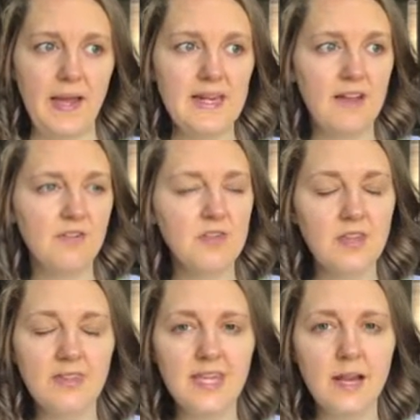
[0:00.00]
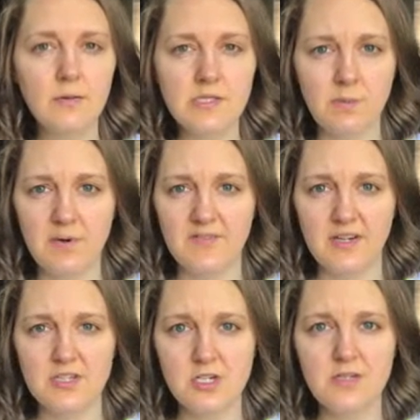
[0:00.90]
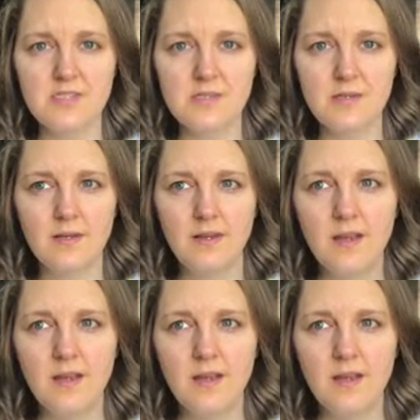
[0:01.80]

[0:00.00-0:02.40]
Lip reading: I never thought that I was a perfectionist